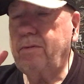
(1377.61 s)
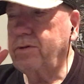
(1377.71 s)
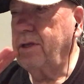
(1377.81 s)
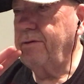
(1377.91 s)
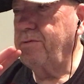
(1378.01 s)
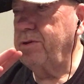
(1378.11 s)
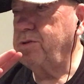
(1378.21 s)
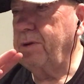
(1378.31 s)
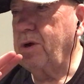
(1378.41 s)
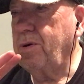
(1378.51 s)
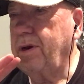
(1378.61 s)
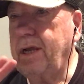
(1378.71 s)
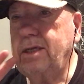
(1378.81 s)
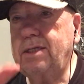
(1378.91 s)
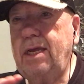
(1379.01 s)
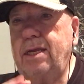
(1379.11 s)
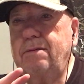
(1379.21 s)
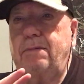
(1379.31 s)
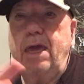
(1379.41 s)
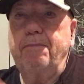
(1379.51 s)
Deliverance recordings,
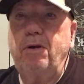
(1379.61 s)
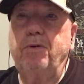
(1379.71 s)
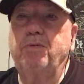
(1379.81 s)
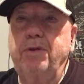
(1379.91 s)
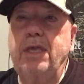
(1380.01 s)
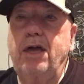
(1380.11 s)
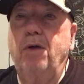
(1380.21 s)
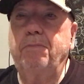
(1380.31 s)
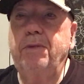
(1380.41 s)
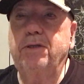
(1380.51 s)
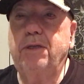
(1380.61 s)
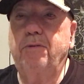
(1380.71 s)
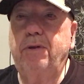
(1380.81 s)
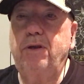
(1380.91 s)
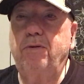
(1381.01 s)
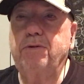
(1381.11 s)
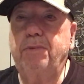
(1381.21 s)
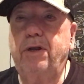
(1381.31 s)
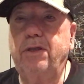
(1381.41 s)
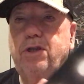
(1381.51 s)
and came up with what the album is that we know as
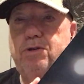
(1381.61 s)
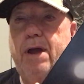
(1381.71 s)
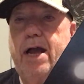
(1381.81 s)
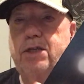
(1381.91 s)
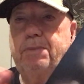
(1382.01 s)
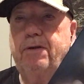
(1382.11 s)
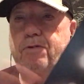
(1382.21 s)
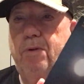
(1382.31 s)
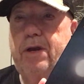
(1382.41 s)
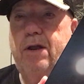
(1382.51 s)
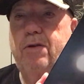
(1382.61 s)
Blood on the Tracks. But if you want to